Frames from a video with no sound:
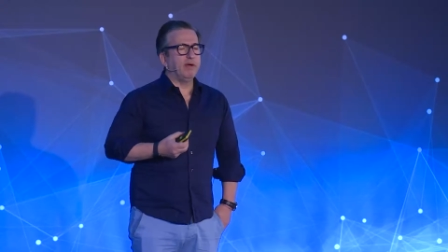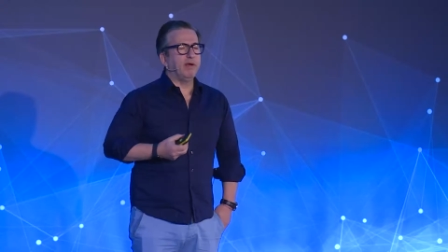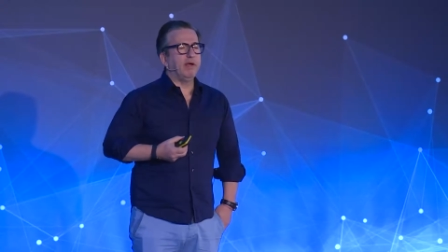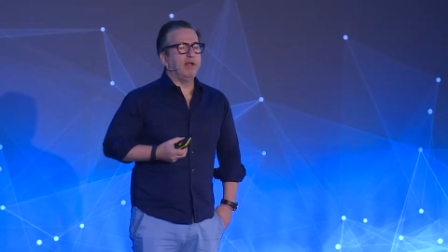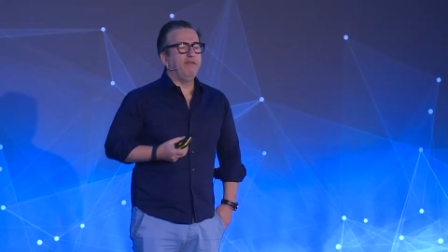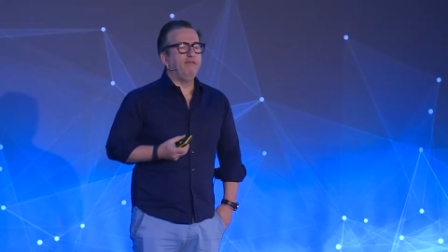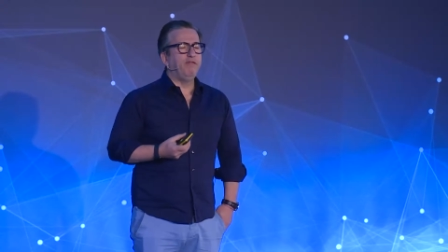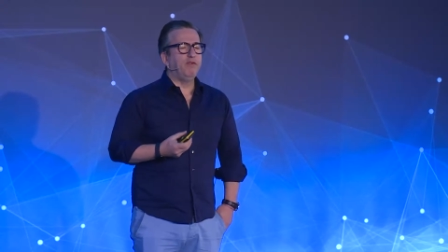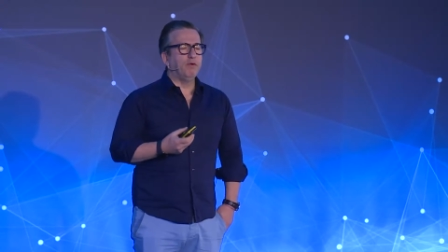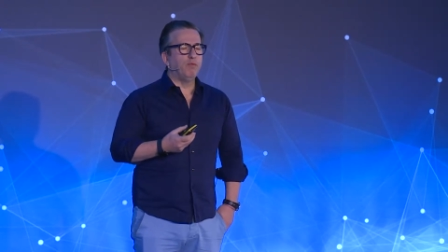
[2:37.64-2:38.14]

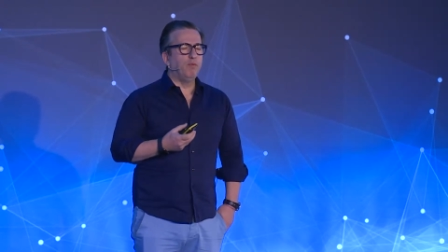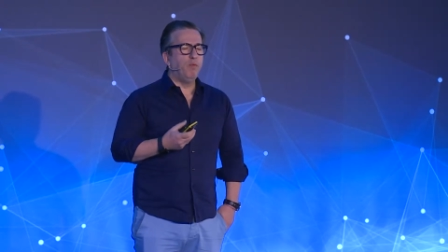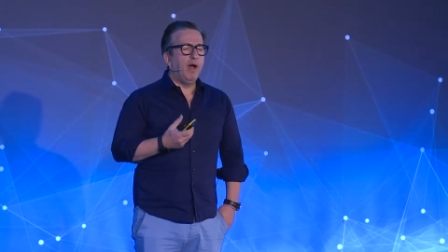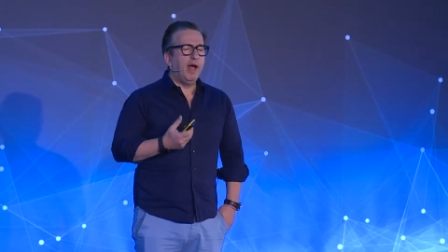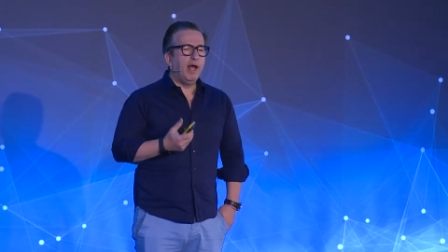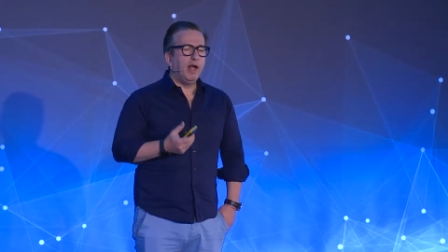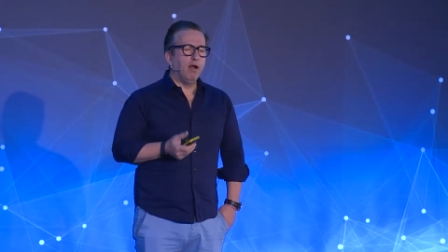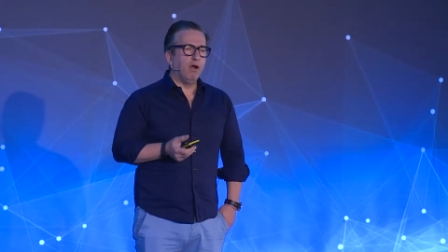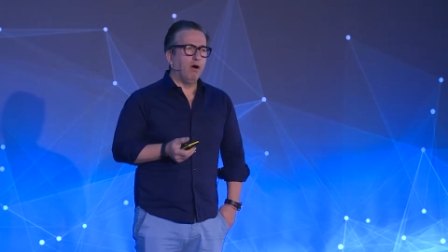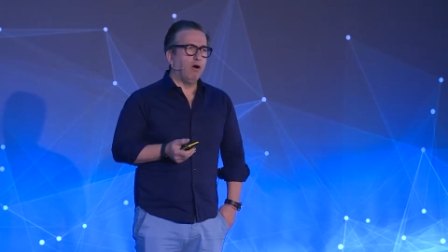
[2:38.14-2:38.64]
if you're
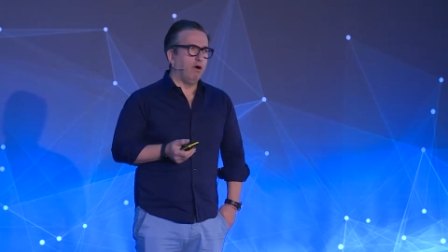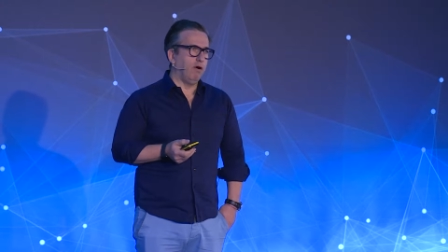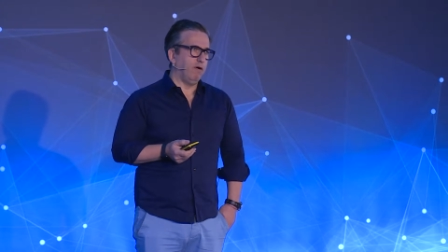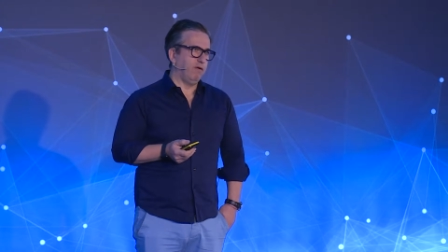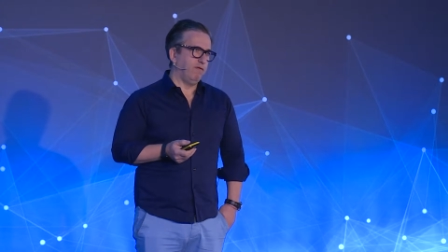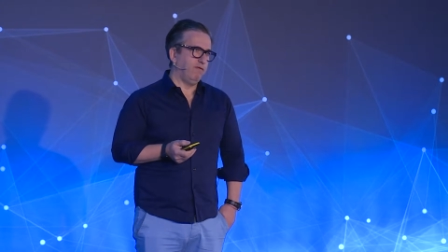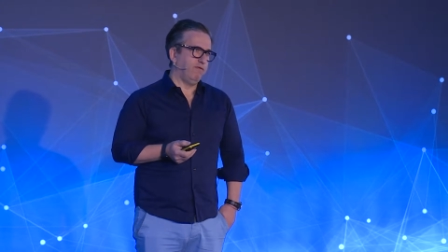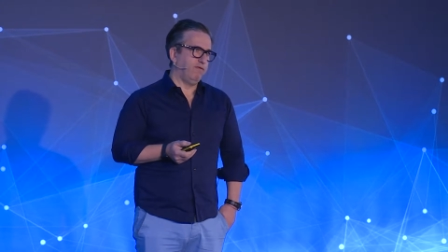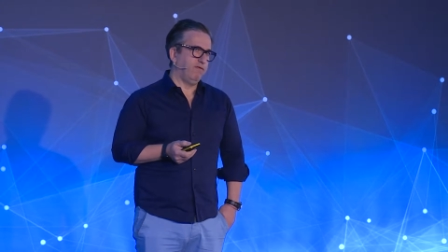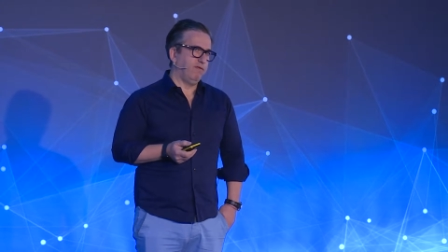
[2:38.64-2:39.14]
well
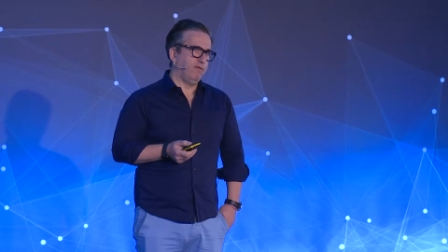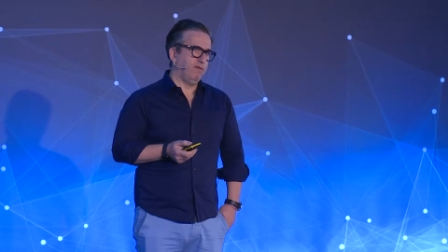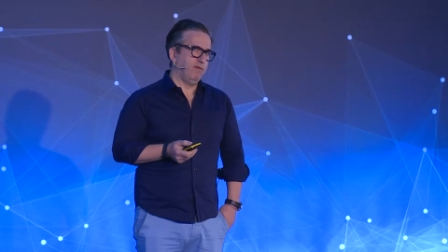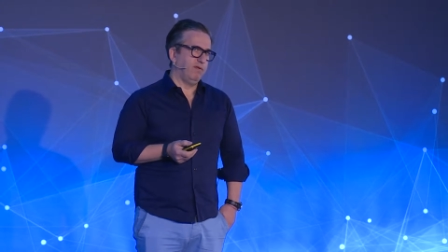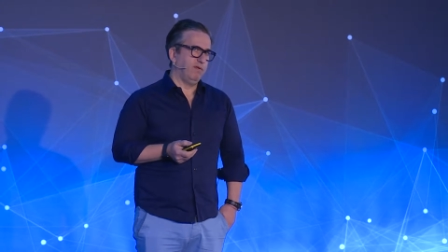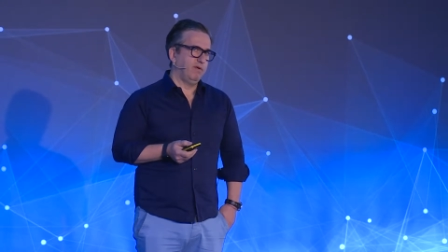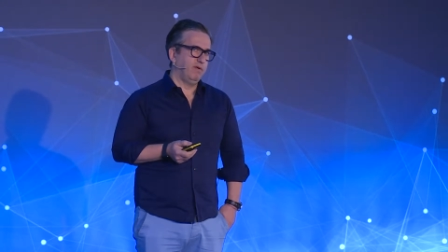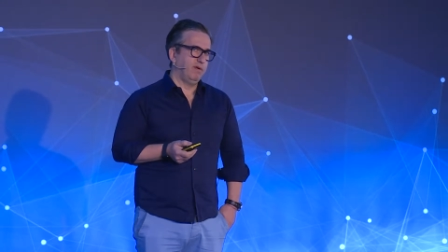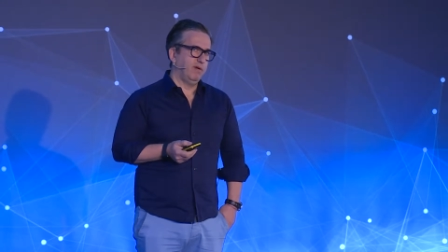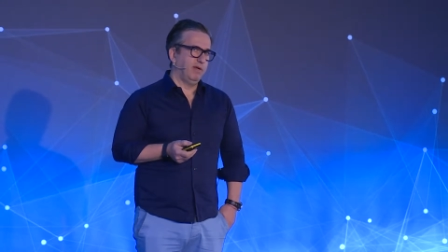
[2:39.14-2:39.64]
off,
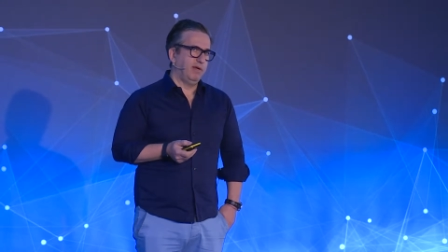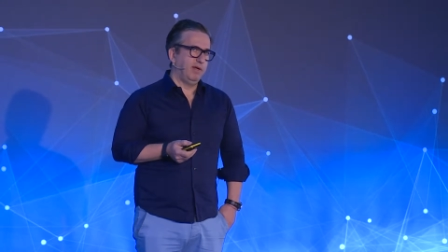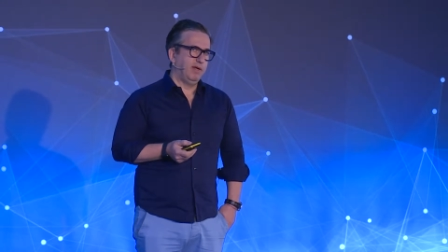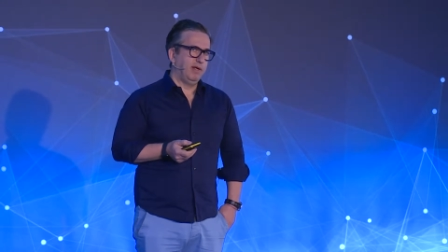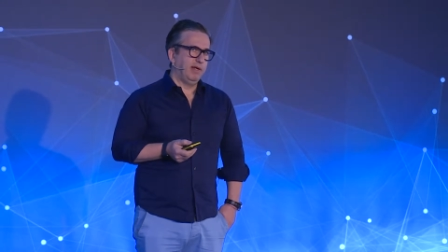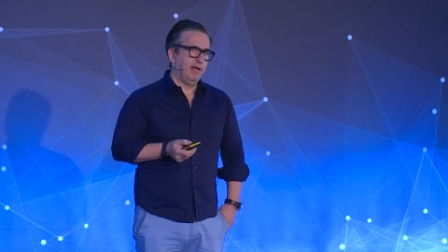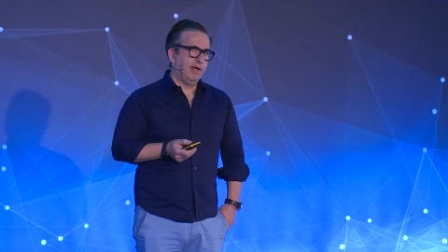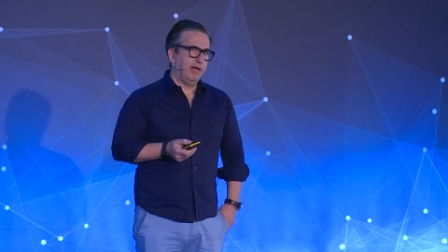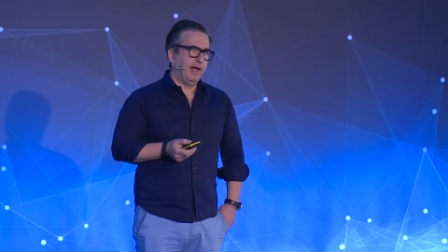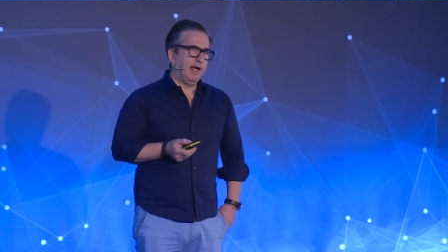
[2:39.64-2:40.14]

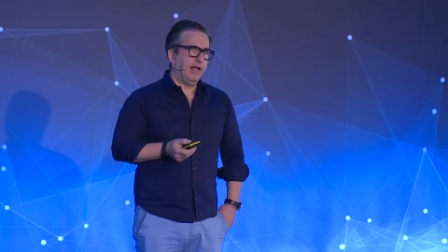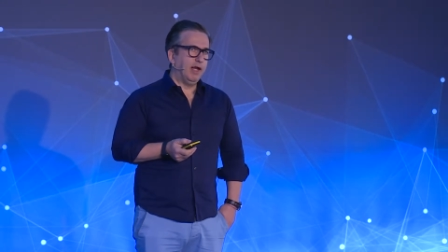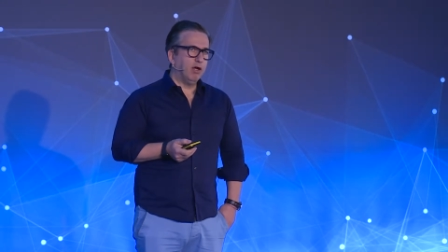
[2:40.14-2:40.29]
a